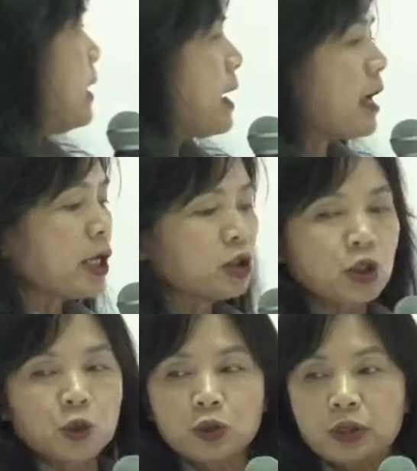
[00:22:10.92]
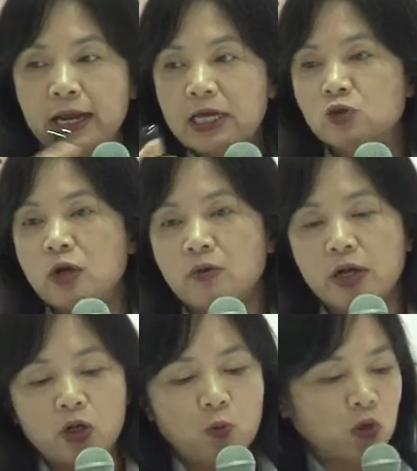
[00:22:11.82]
then I can show you the next one,
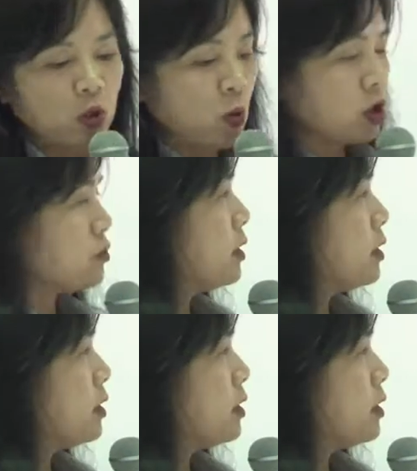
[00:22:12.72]
right? You watch